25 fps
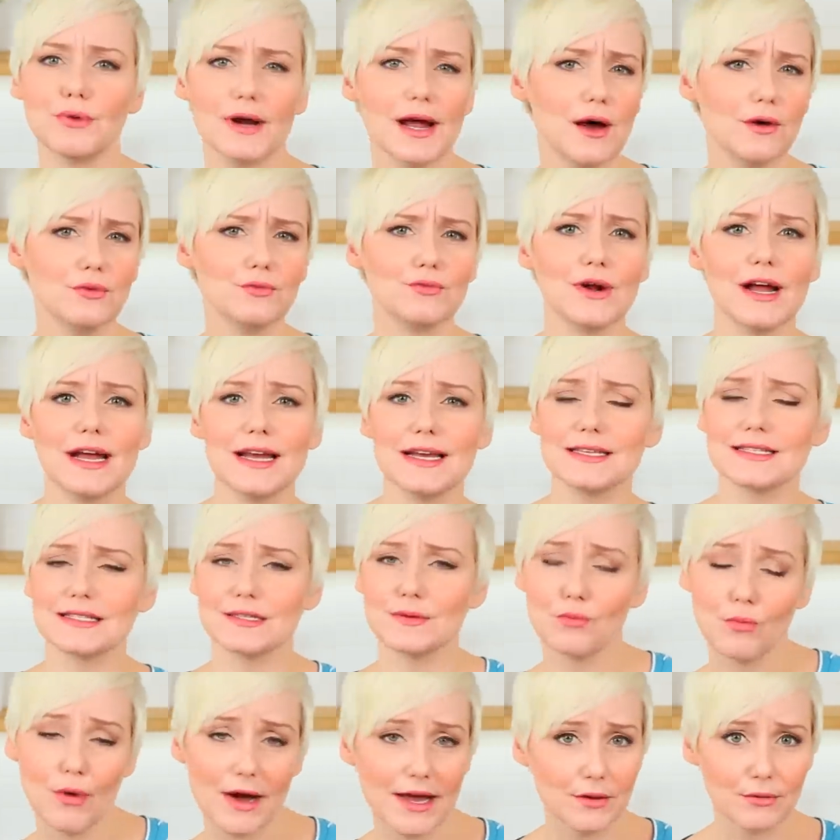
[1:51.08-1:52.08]
brown rice,
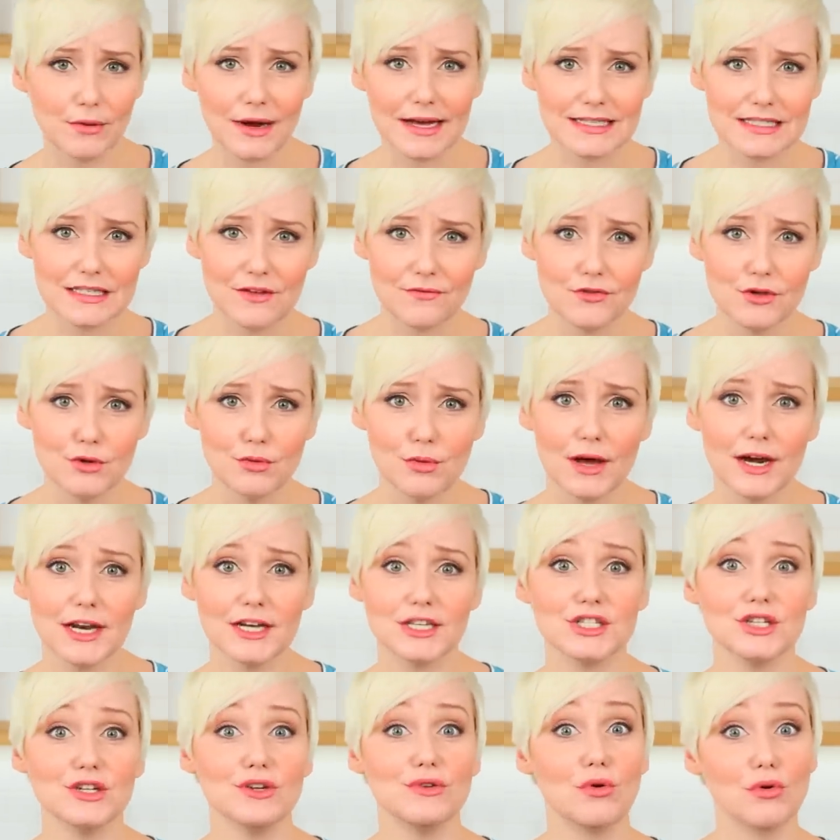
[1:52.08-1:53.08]
some white rice if you
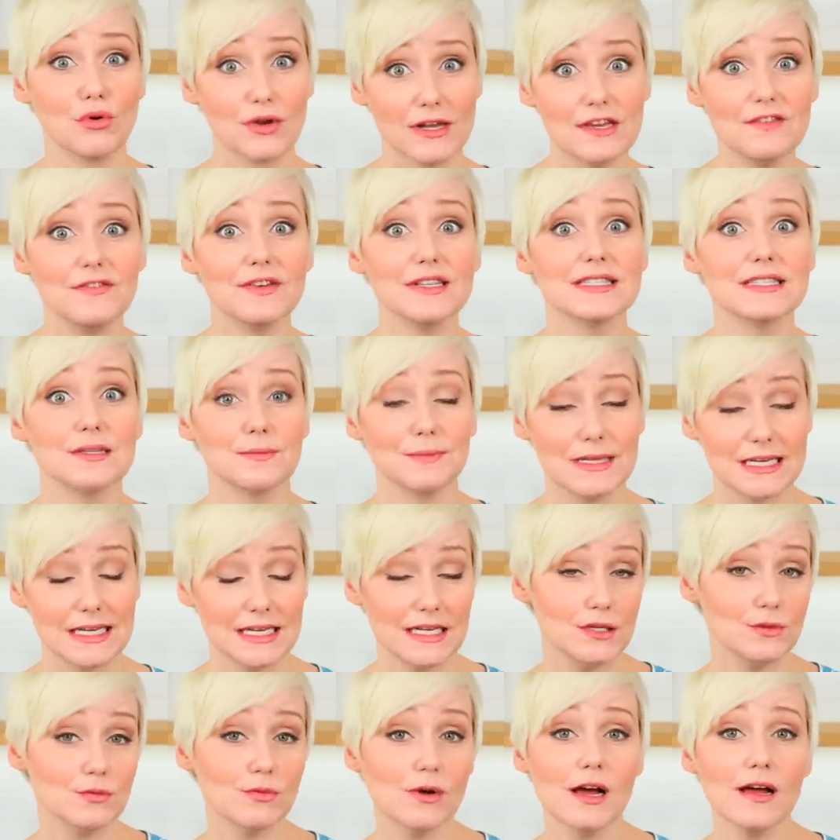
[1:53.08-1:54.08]
wanted to, or even some
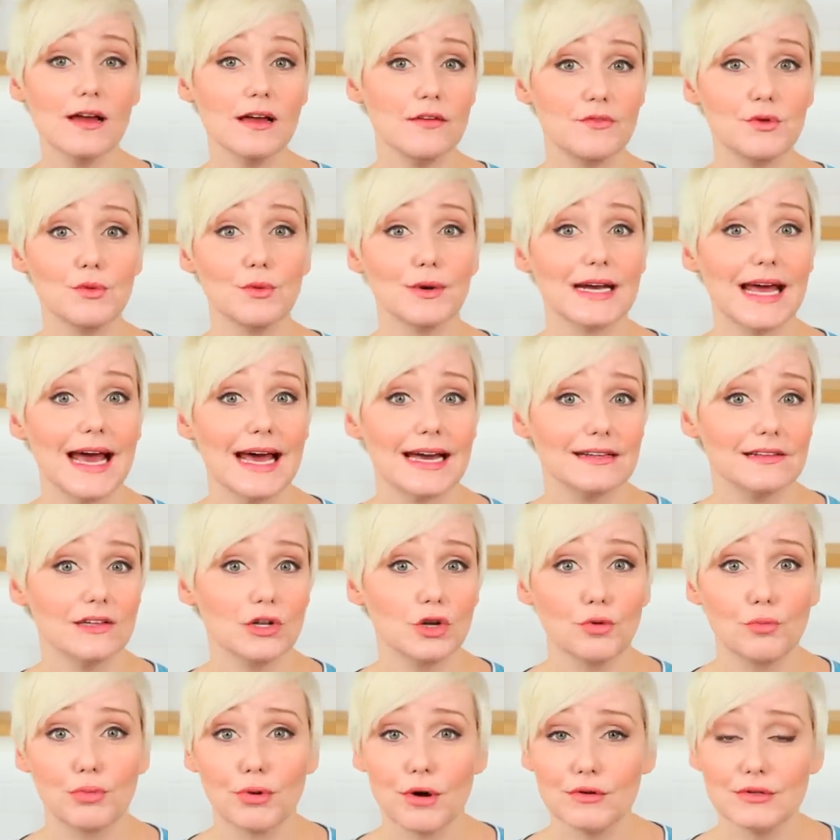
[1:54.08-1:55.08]
quinoa if you want to add a
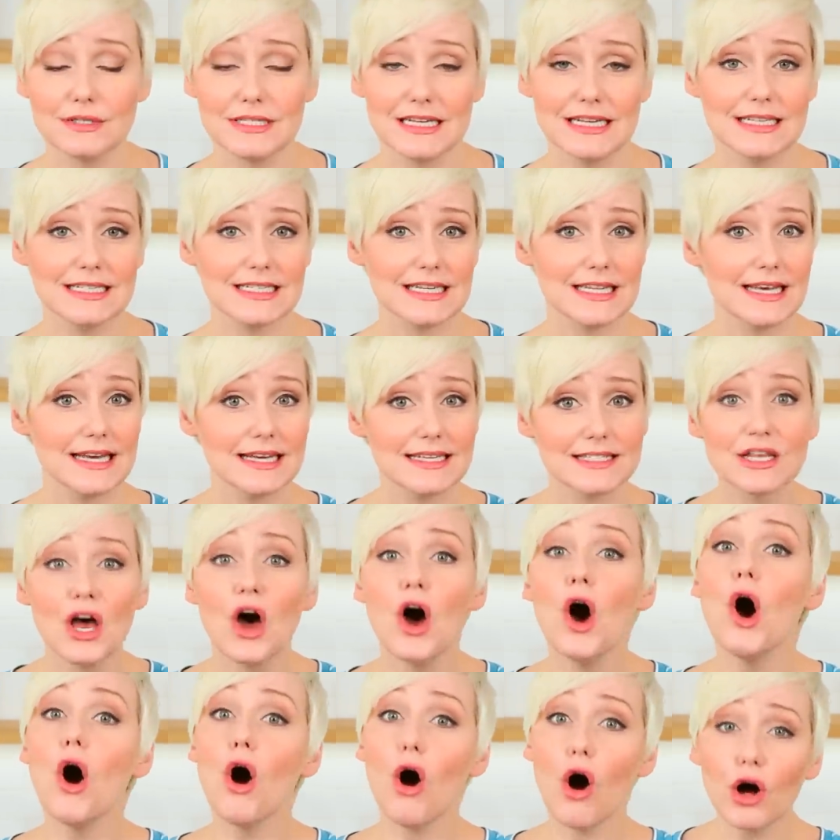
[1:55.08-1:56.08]
little protein to this.
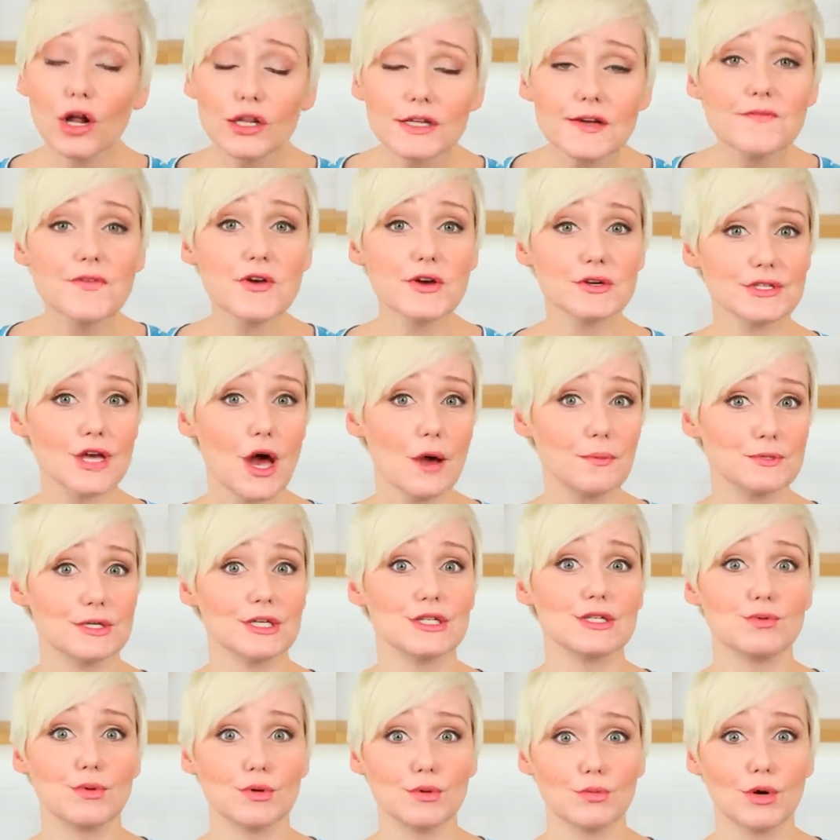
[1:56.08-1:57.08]
All of those
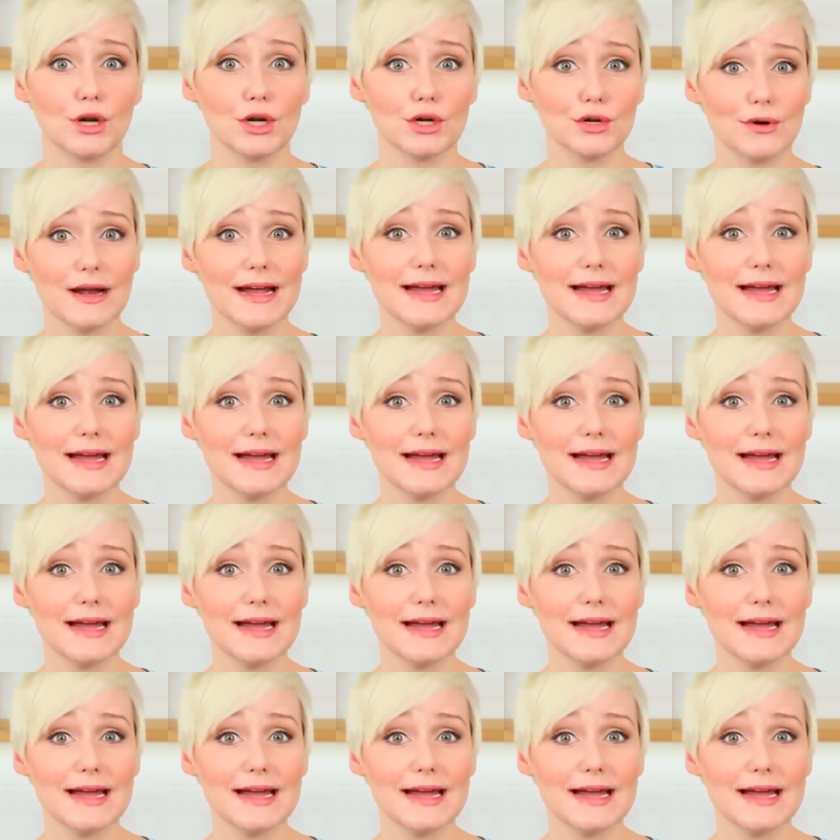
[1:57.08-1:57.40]
options would work